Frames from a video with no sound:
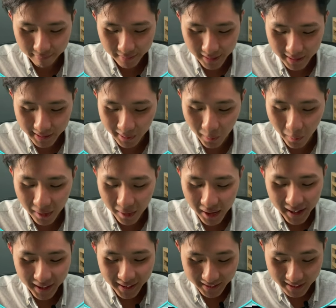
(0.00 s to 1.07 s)
So
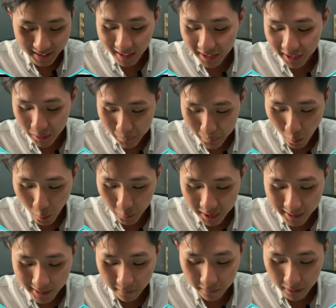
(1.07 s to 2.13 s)
these are the
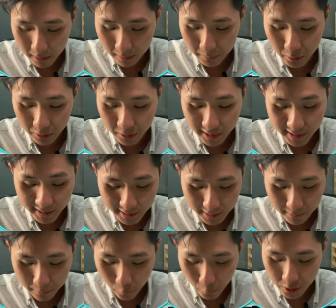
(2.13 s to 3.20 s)
components of a computer
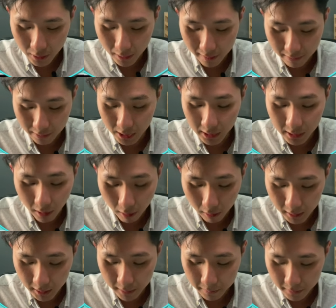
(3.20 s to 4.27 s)
system, which I've already
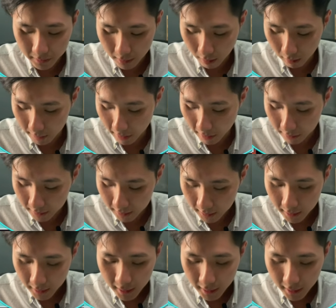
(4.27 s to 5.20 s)
talk about.